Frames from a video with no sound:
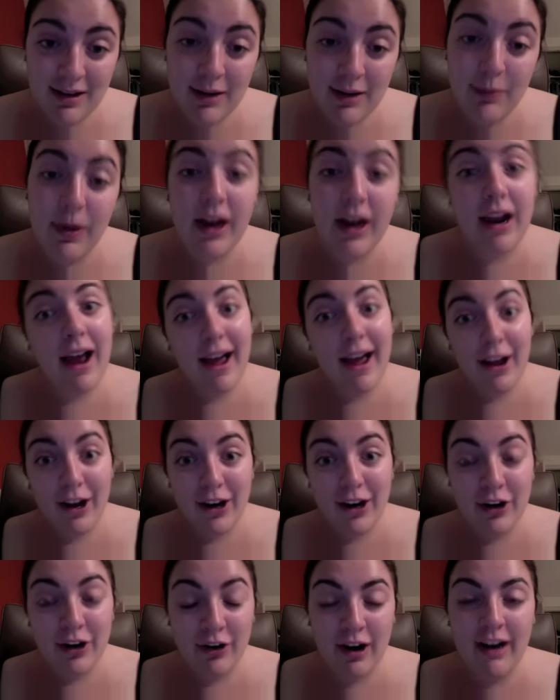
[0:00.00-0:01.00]
But I got
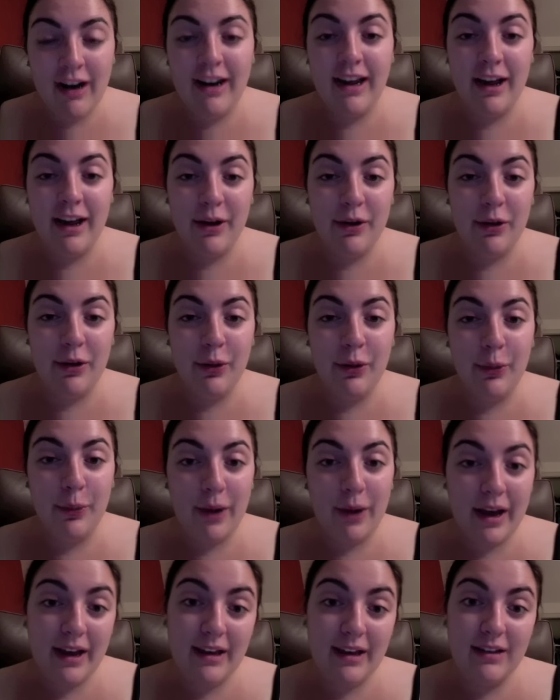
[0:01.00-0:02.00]
a credit out of the
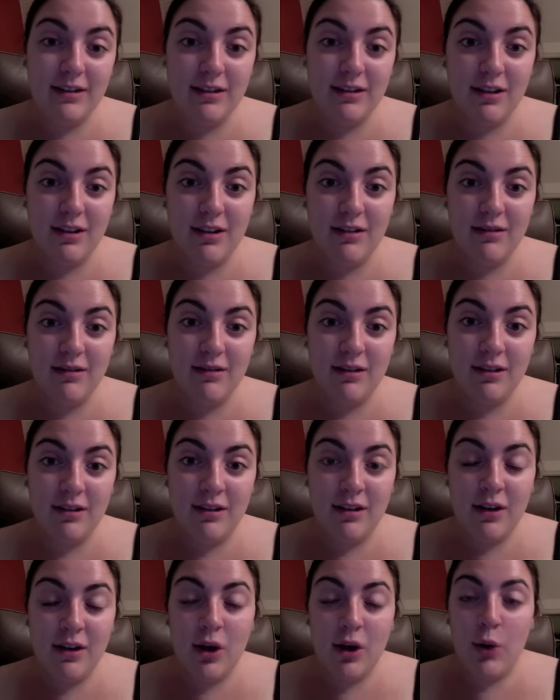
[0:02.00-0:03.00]
way, so
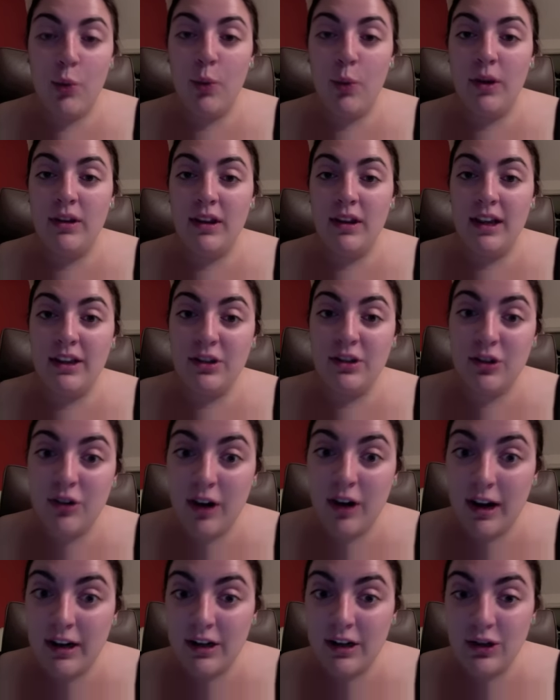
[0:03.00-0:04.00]
one less
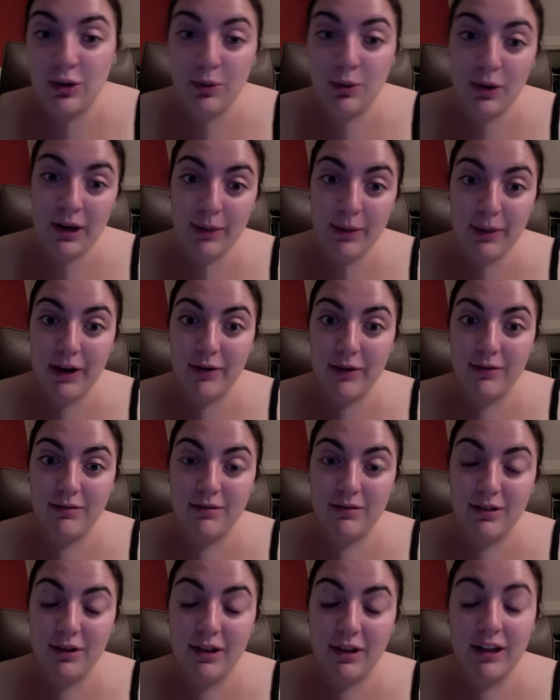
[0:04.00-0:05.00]
credit to worry about.
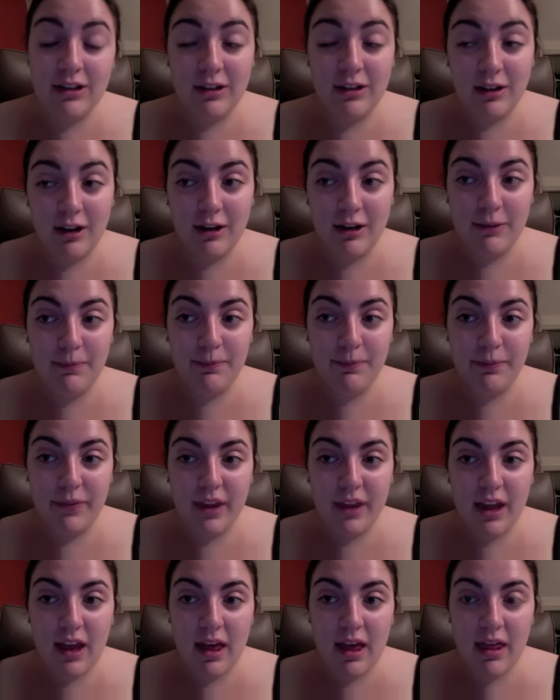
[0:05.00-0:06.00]
So that's good.
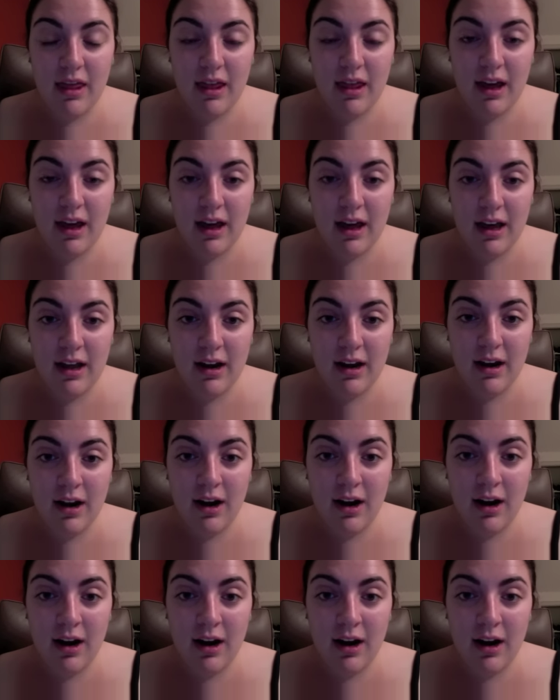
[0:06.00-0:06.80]
And then